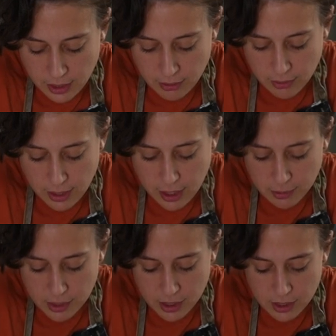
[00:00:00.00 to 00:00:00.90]
right up
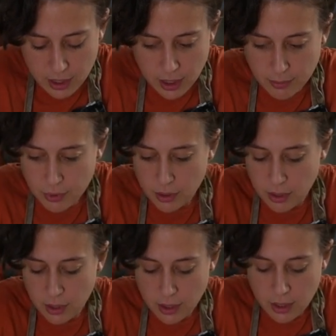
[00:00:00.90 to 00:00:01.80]
to the top.
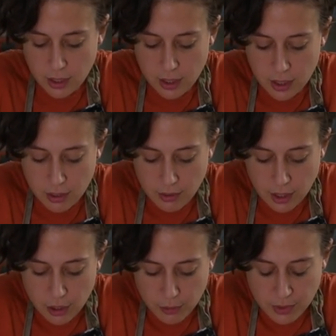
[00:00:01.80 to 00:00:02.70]
We're
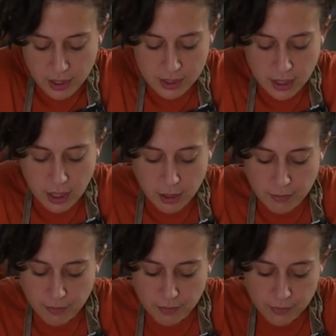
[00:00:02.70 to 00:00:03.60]
gonna open this up
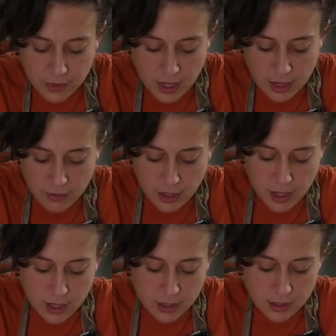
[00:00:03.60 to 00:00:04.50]
and have a
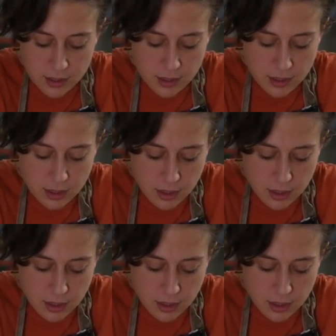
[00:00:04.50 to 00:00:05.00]
nice